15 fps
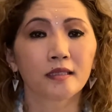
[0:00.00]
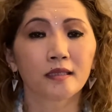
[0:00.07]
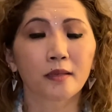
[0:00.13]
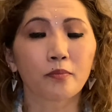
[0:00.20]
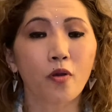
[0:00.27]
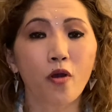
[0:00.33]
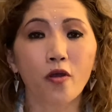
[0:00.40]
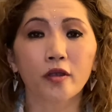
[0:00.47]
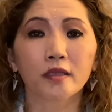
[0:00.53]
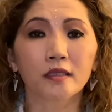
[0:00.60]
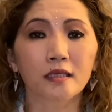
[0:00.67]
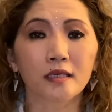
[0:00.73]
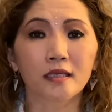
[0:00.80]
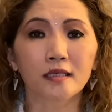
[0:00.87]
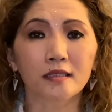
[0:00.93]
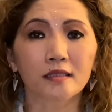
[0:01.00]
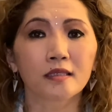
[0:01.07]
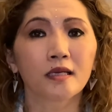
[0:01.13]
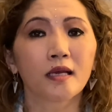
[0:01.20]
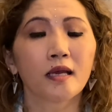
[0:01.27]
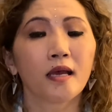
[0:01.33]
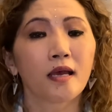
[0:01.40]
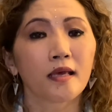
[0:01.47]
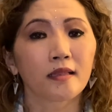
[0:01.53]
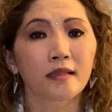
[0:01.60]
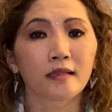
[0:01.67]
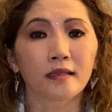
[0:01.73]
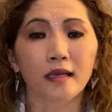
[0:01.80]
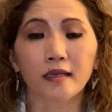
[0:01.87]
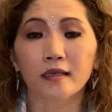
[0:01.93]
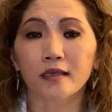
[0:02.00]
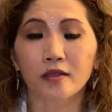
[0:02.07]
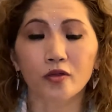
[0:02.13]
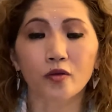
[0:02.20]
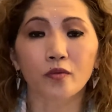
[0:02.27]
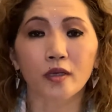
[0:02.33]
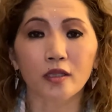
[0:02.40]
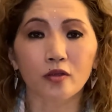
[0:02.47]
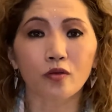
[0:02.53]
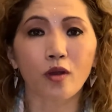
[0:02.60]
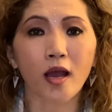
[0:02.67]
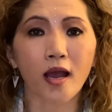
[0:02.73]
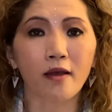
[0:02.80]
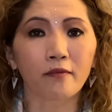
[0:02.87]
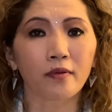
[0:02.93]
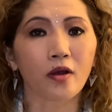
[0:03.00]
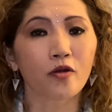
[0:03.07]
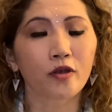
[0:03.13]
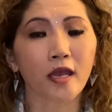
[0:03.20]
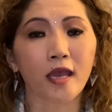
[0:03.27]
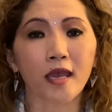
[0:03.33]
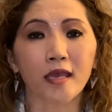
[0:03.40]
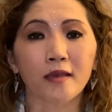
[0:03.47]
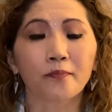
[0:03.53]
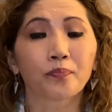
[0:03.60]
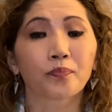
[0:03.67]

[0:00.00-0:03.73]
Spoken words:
The point is like, when you have, okay,